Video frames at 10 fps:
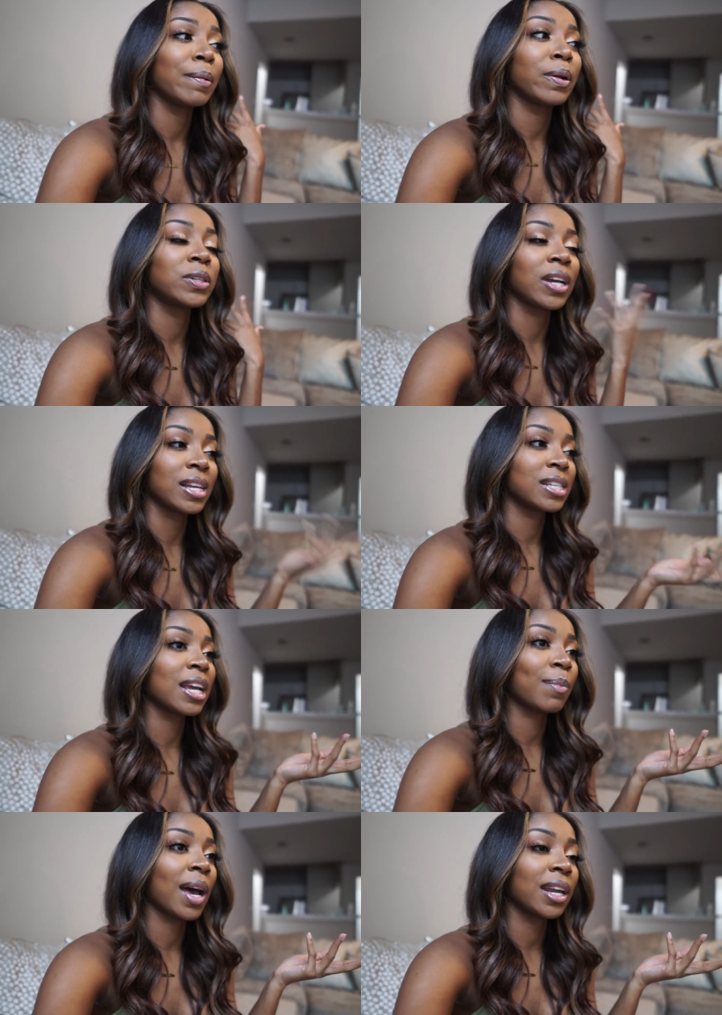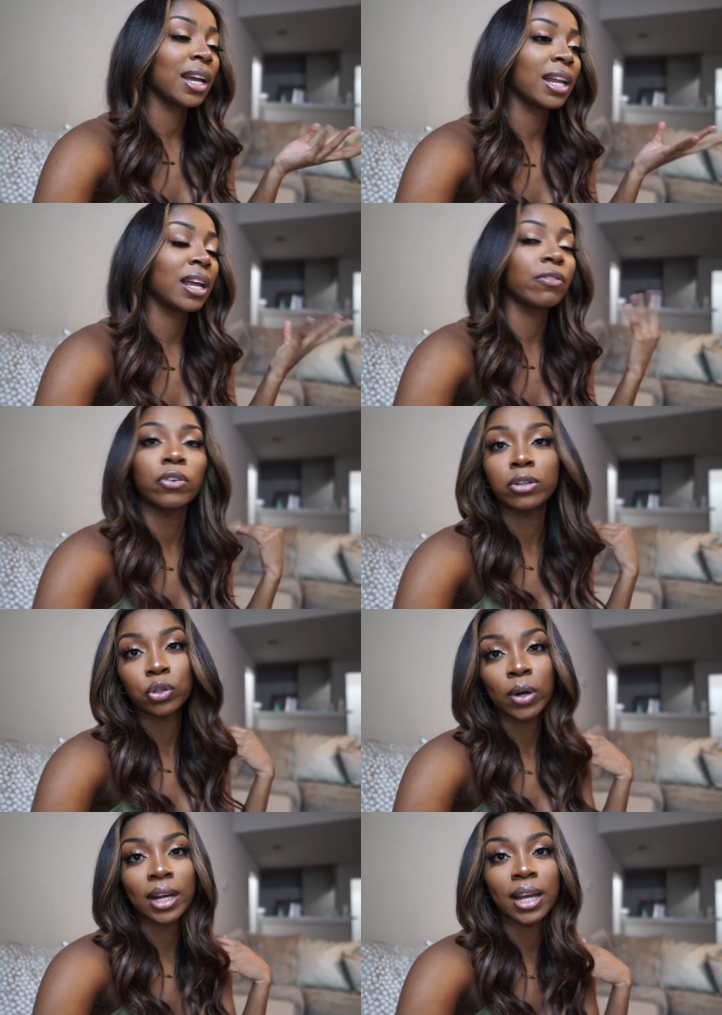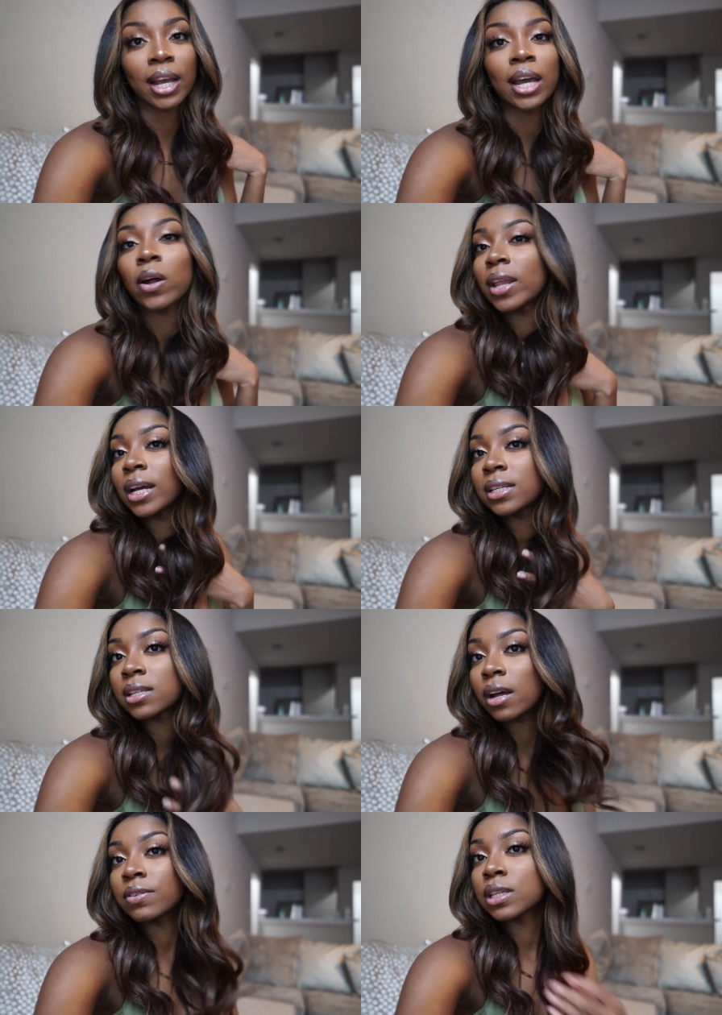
me know what you guys think about it and if you enjoyed it and all that good stuff